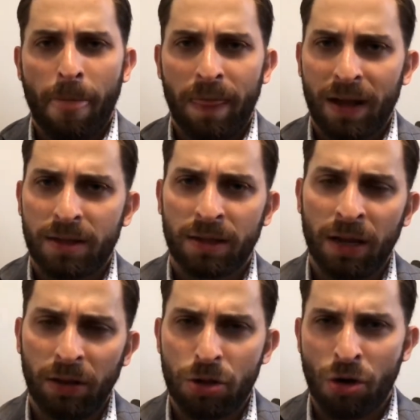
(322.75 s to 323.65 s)
that
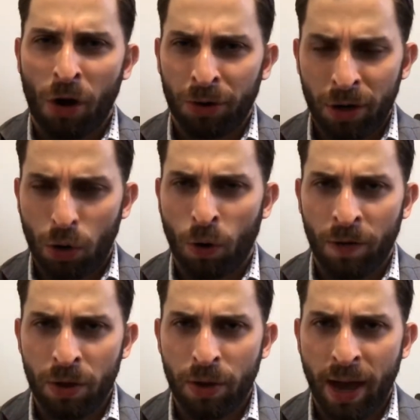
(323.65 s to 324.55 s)
slightly chocolatey core
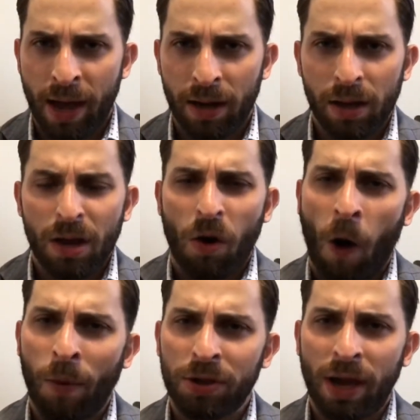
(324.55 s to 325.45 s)
that you get,
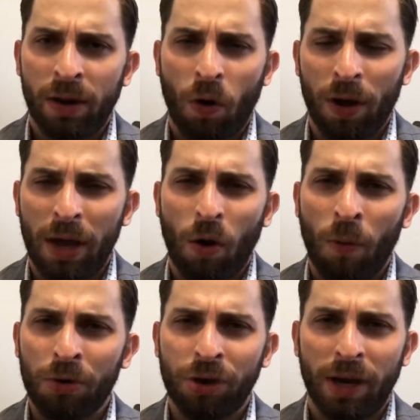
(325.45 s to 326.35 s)
almost in
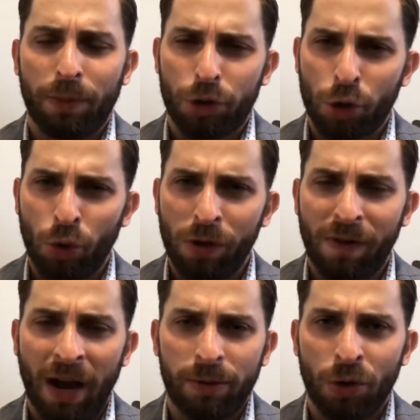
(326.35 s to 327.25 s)
almost like a patchouli
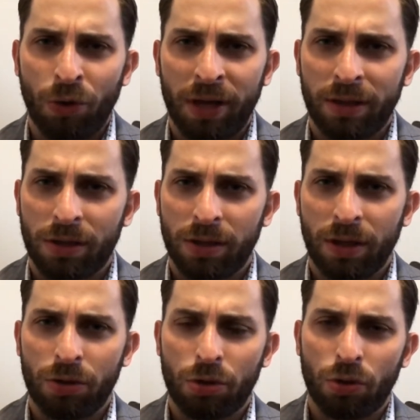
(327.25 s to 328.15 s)
vibe too, like this
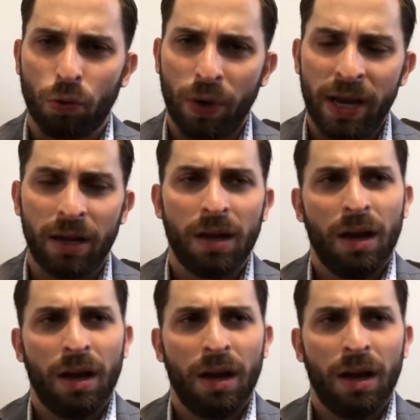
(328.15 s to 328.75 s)
sweet,